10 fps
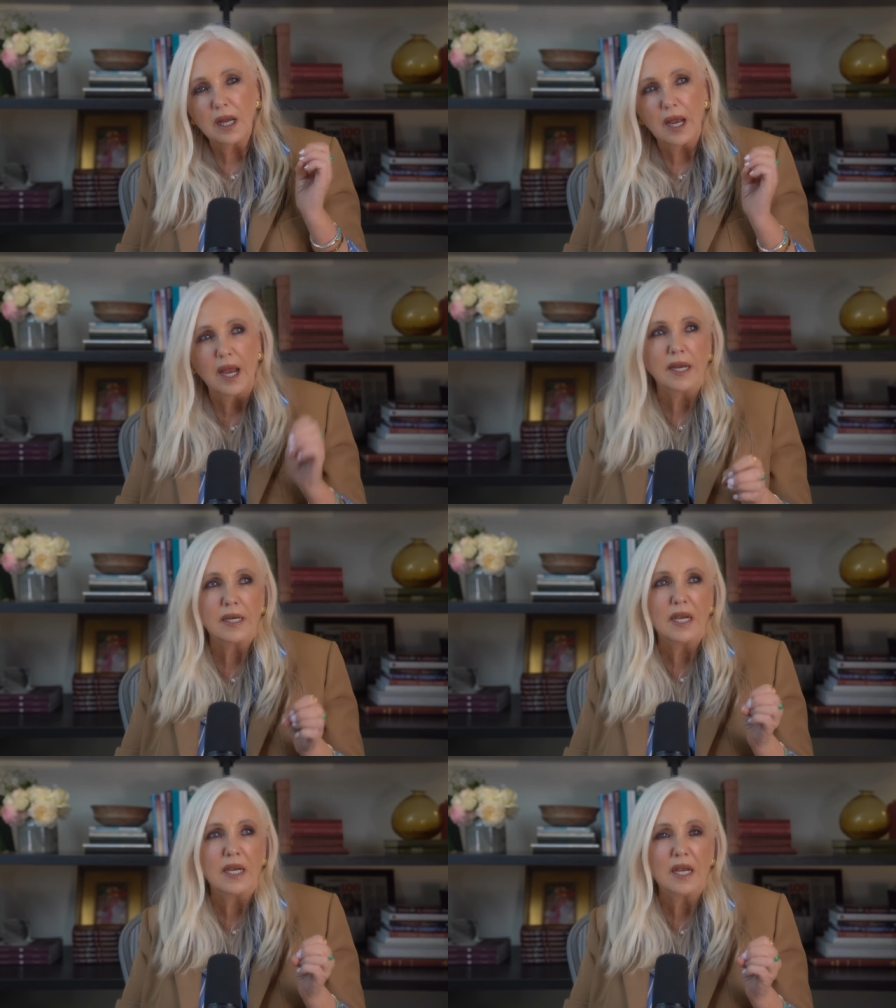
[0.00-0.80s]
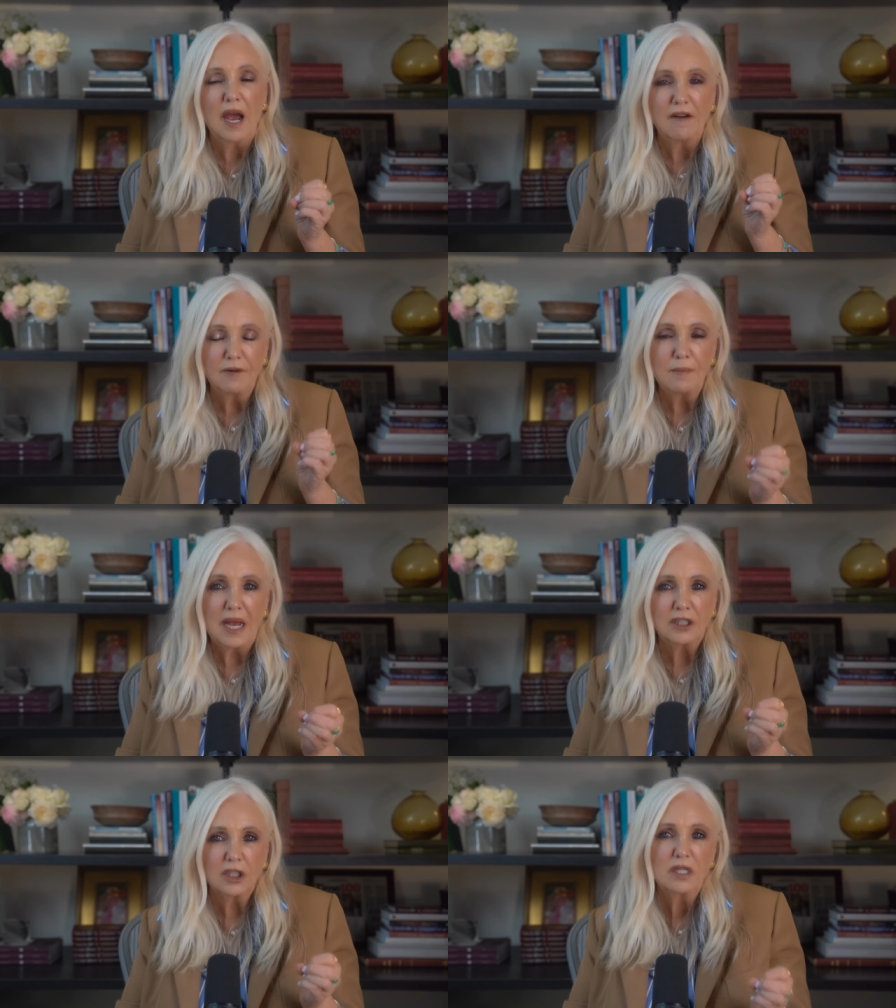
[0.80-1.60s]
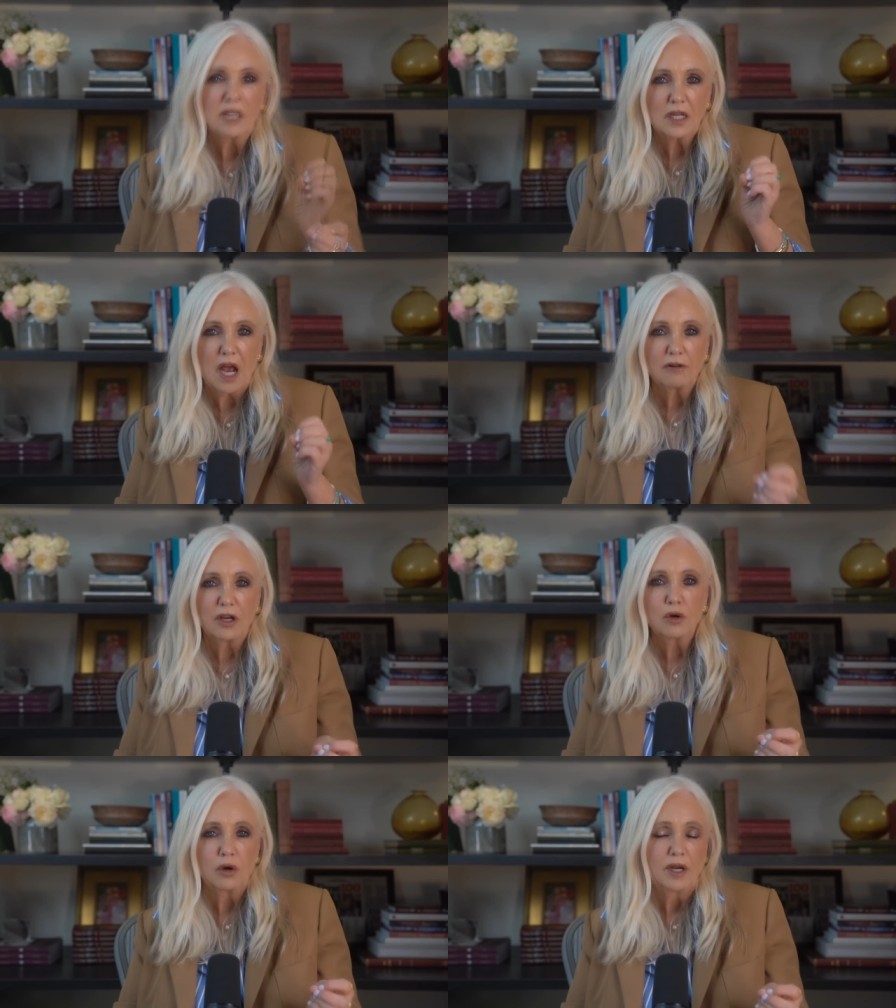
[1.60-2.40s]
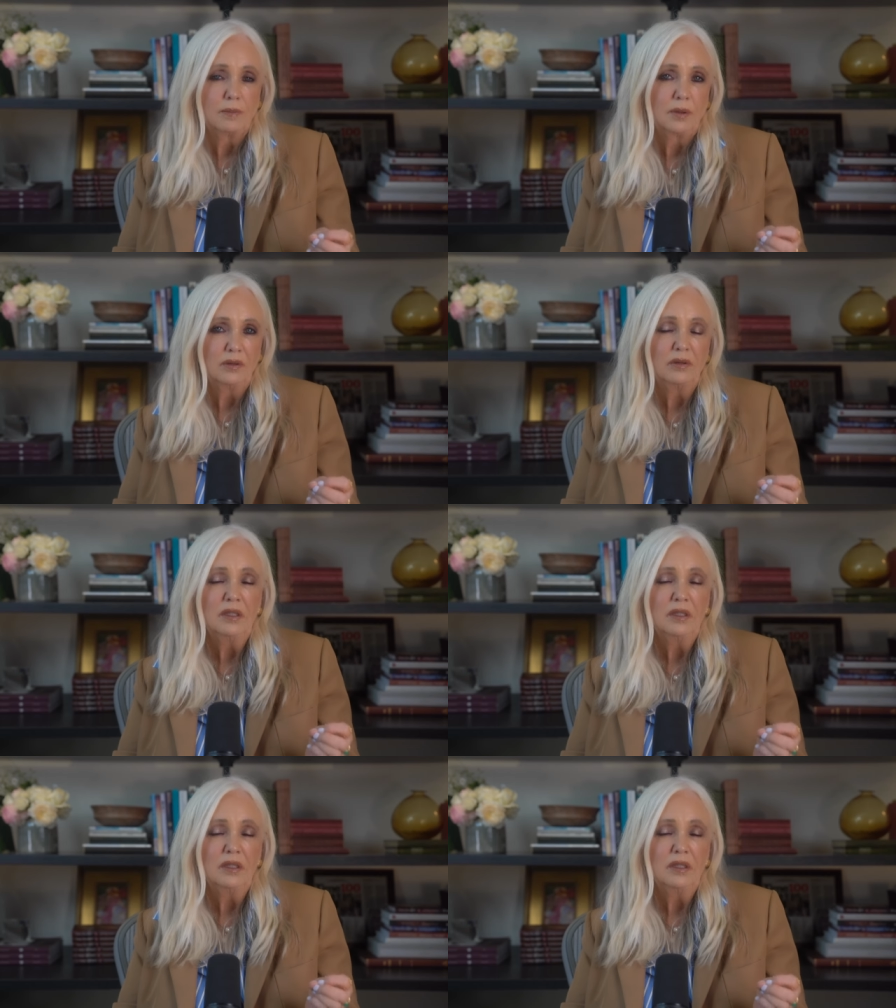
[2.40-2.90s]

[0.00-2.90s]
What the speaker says: any affirmations are incredible